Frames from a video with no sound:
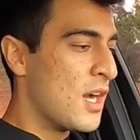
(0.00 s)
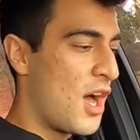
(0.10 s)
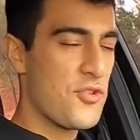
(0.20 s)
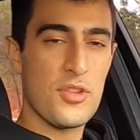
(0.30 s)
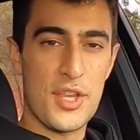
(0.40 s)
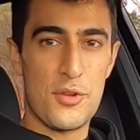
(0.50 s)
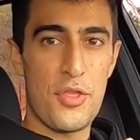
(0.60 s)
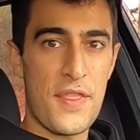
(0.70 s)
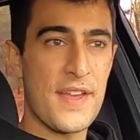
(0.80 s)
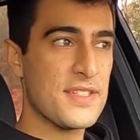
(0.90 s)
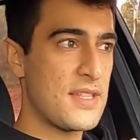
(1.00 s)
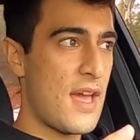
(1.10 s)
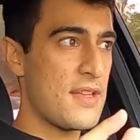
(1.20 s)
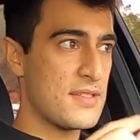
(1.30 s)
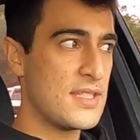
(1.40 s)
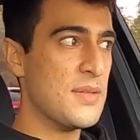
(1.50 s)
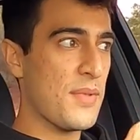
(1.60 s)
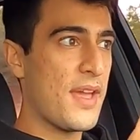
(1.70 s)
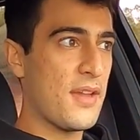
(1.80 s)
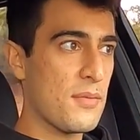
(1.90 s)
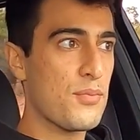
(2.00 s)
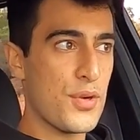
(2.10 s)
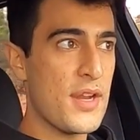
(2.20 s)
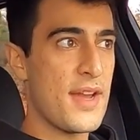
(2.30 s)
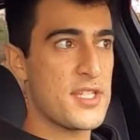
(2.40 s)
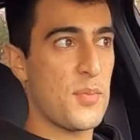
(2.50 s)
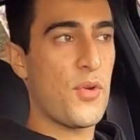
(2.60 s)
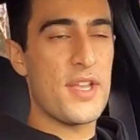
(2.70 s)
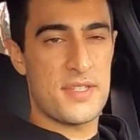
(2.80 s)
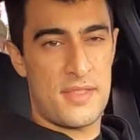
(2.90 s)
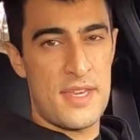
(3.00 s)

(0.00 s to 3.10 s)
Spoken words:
Other little things that seem like pretty nice upgrades,